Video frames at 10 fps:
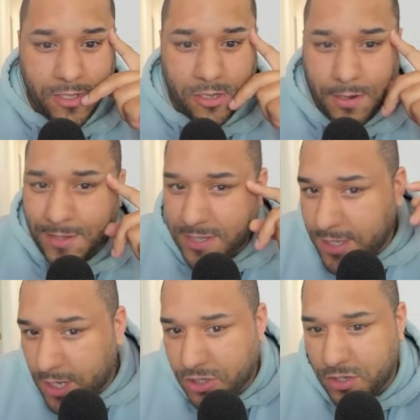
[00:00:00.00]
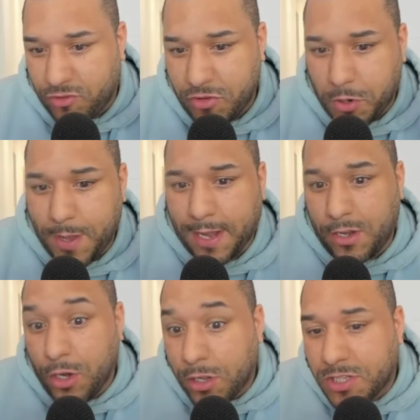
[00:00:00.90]
So let me just touch on this real quick.
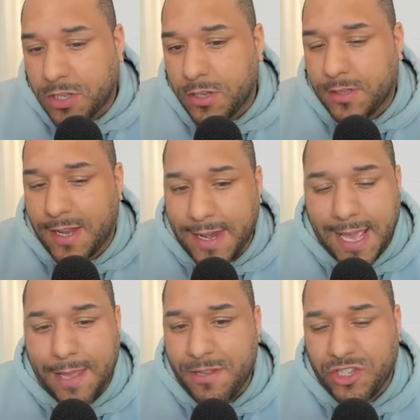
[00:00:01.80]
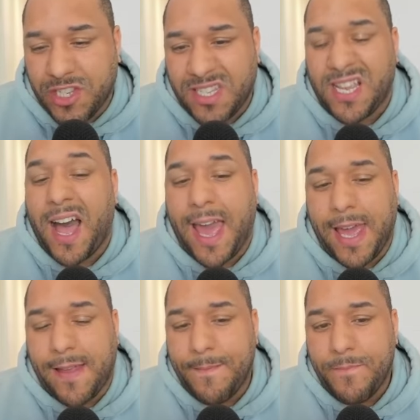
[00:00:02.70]
Looks good. The name is just tight.